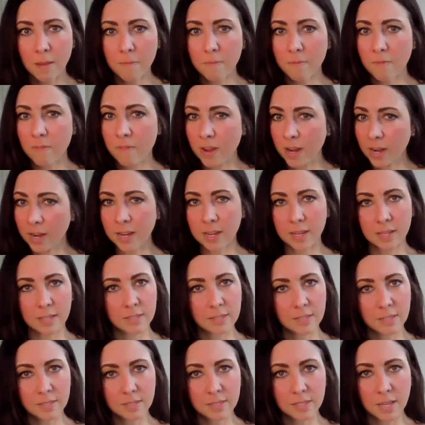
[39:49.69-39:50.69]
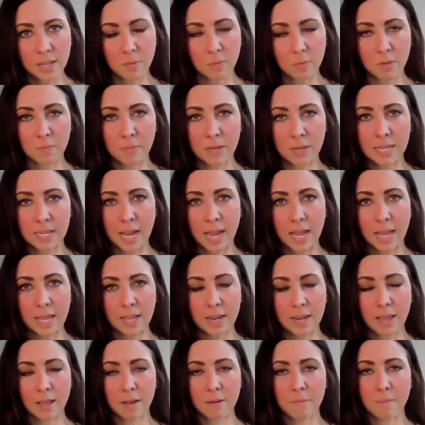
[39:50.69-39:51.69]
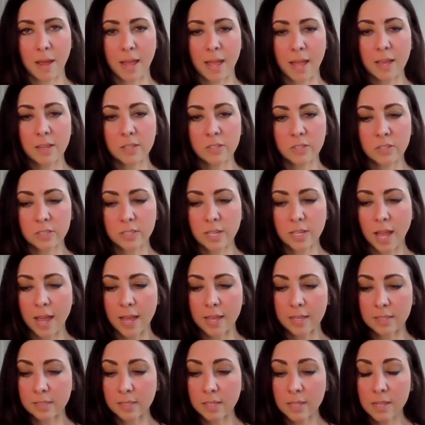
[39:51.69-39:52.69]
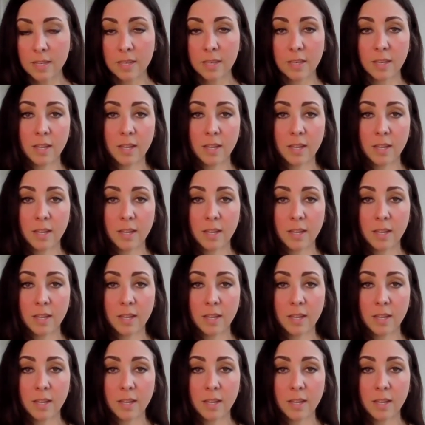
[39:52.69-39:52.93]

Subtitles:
I'm very consistent with my diet and my exercise.